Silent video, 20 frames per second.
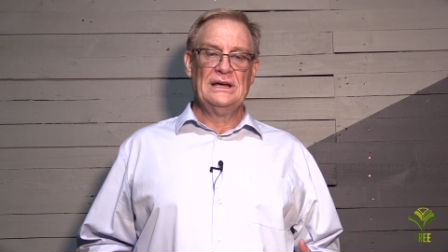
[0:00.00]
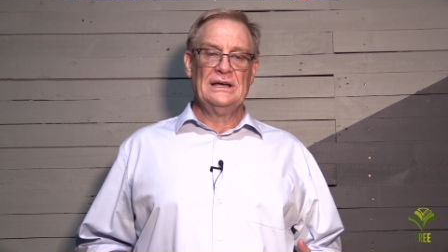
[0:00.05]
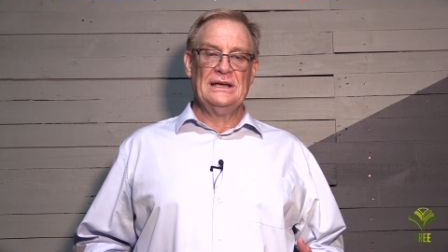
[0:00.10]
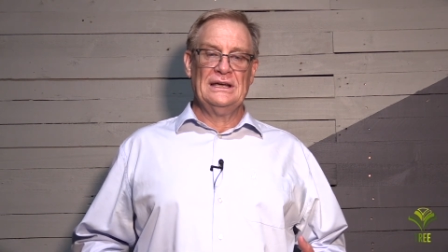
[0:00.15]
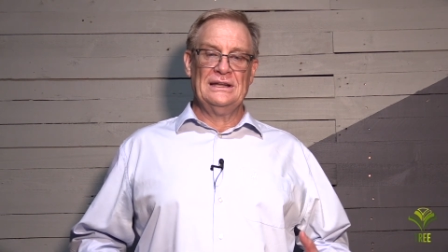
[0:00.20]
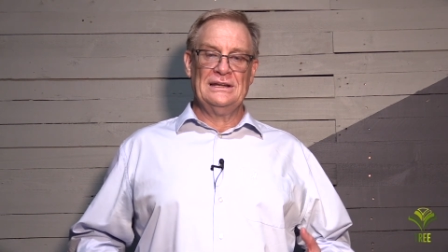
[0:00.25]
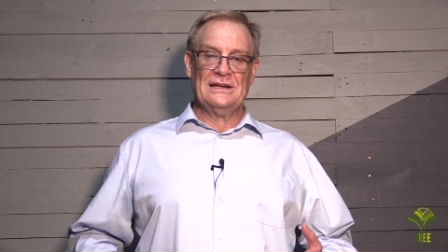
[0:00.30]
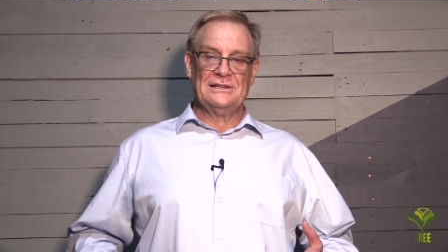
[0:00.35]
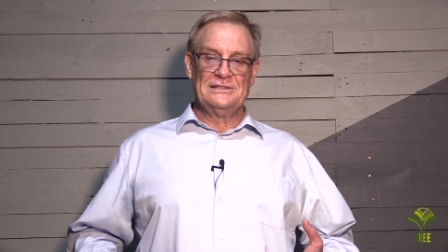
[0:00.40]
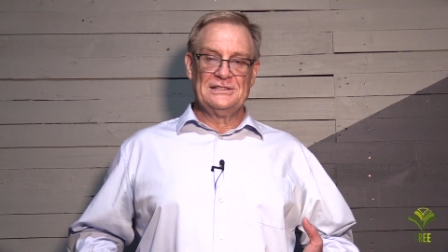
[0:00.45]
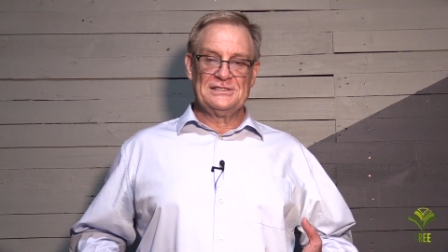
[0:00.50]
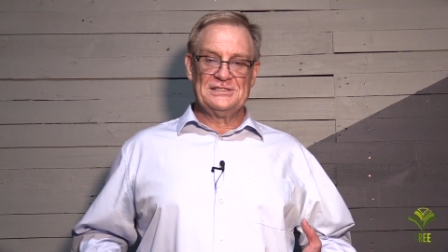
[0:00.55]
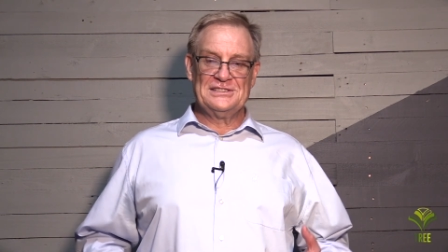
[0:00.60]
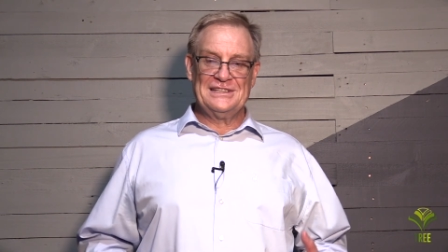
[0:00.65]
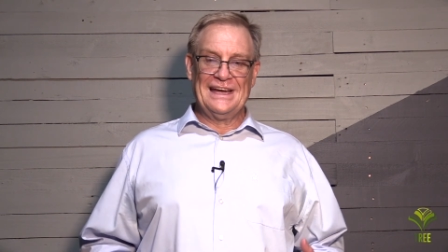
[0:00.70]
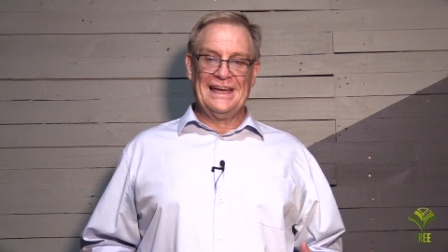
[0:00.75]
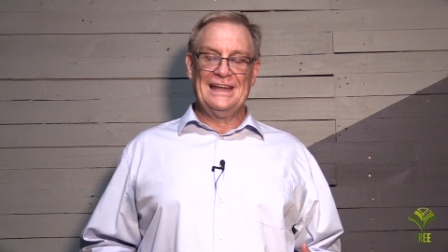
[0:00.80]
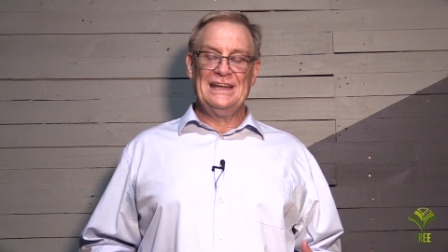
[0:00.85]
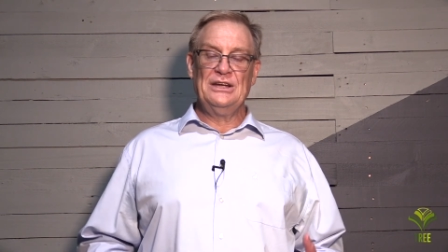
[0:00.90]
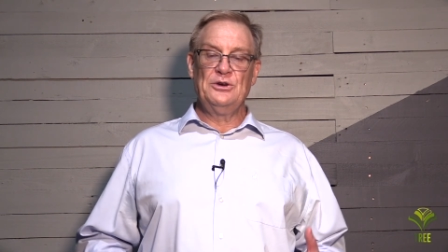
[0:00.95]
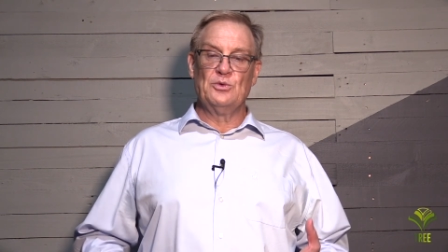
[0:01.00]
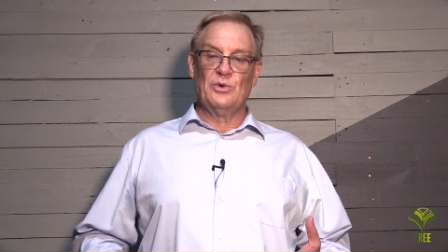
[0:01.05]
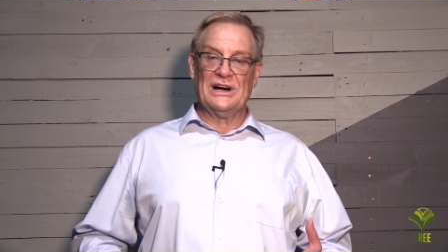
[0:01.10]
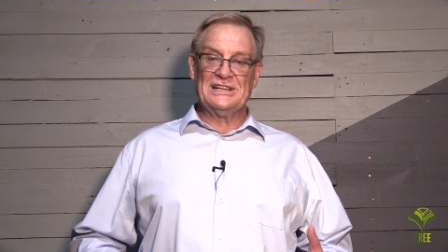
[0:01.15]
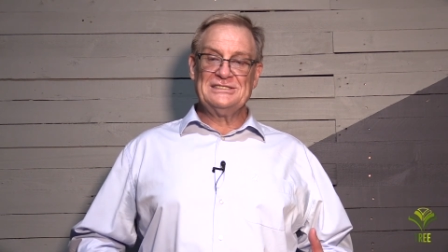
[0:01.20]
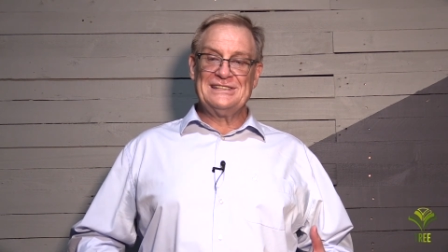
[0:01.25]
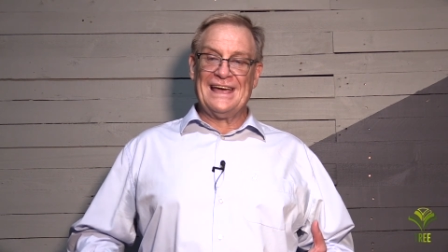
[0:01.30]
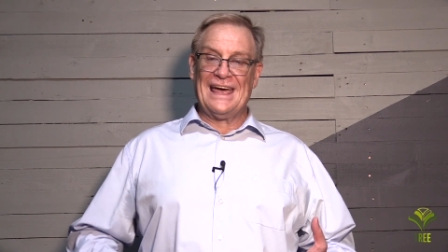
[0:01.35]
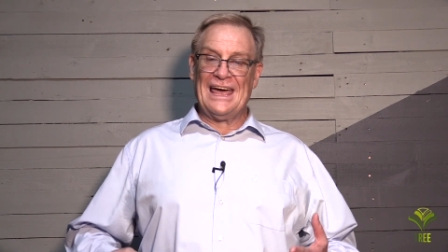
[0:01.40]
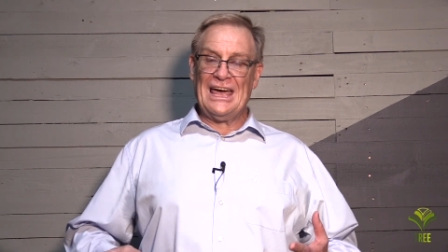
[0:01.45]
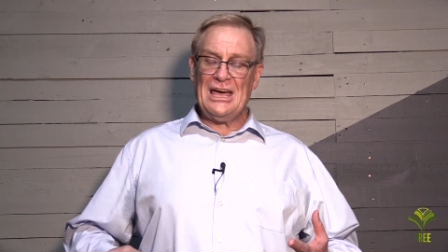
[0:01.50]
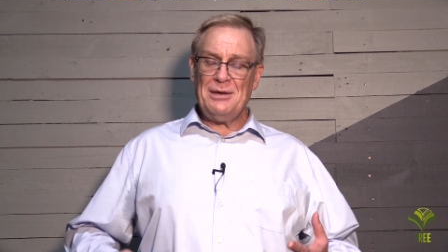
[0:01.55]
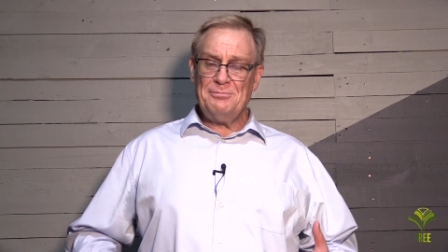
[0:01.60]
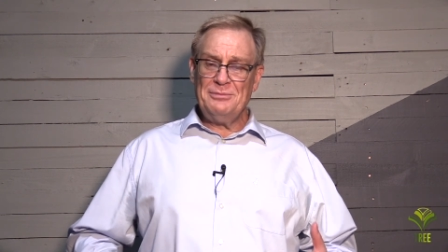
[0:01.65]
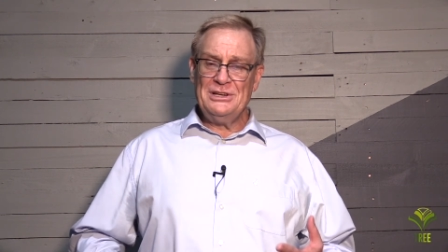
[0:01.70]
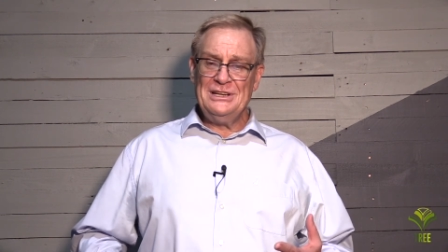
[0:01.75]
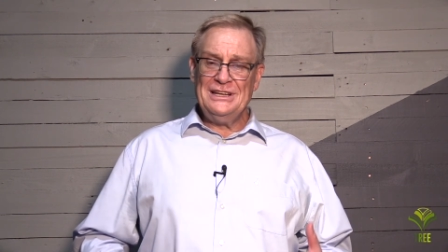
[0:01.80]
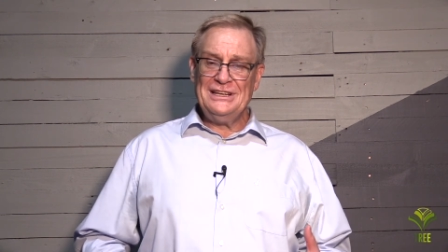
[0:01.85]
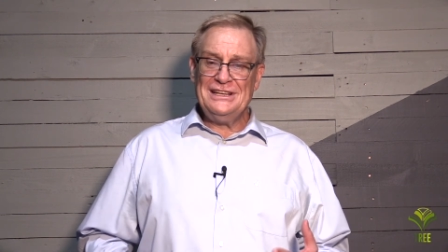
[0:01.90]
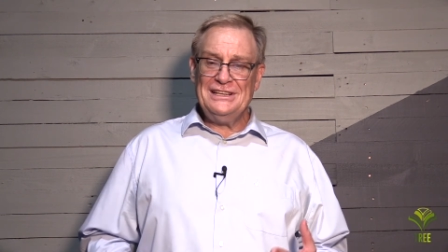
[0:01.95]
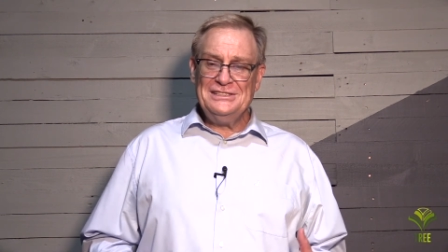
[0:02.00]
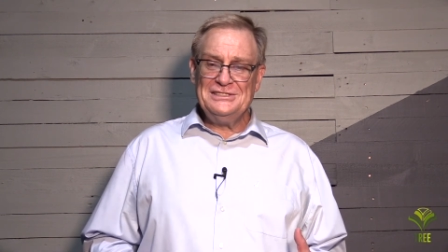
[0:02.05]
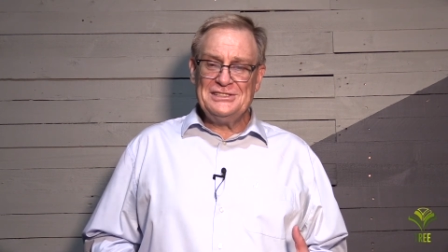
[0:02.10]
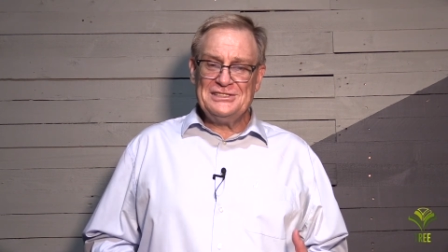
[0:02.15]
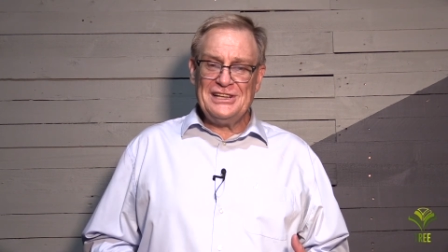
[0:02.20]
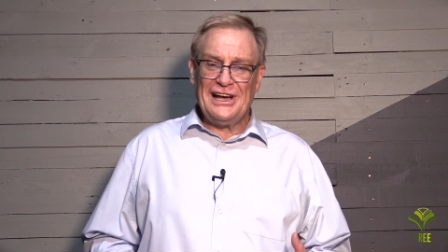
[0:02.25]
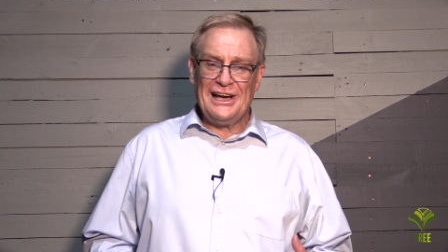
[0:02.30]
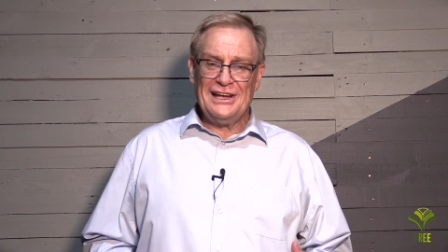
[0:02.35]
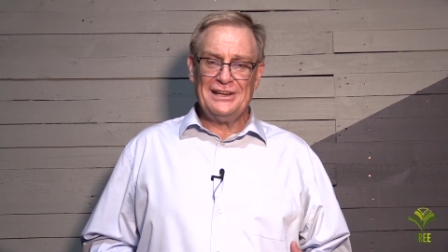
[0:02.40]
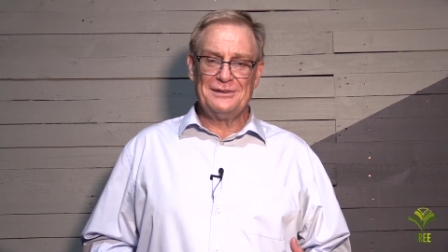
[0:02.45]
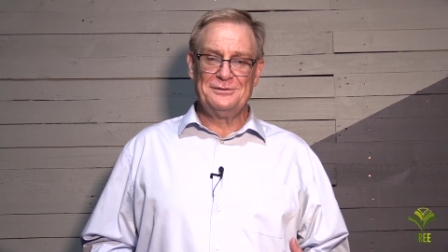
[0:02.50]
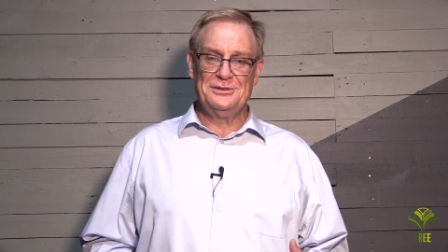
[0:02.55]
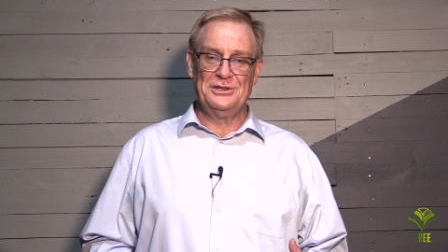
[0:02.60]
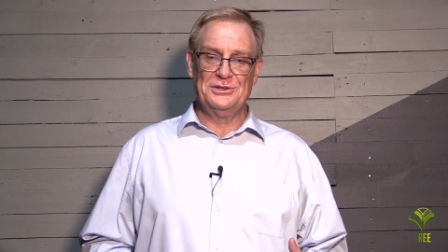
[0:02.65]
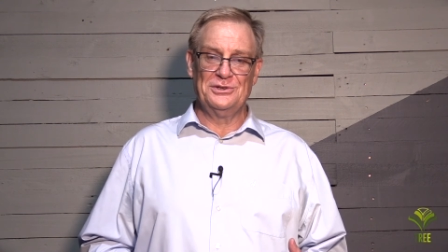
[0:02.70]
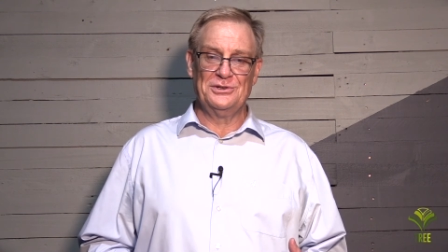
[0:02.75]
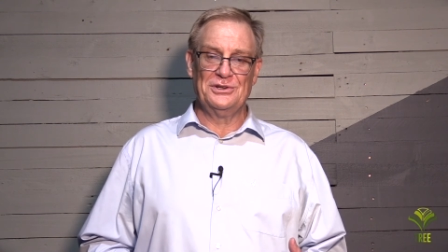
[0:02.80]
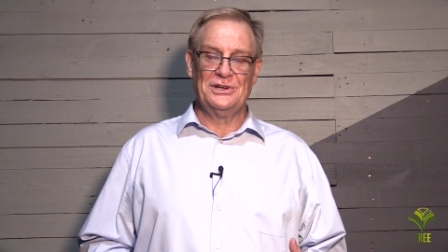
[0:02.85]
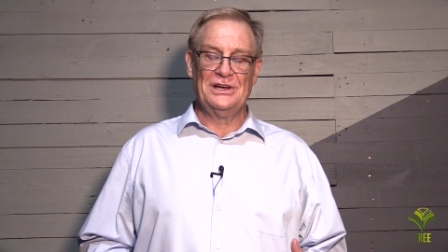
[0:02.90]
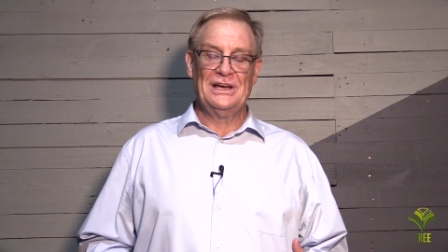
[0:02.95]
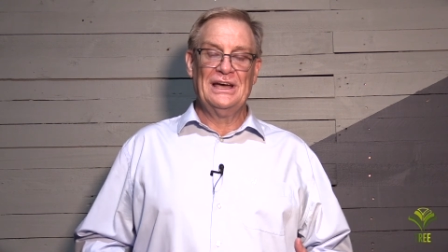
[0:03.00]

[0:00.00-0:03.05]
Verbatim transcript: in understanding what's happening inside of you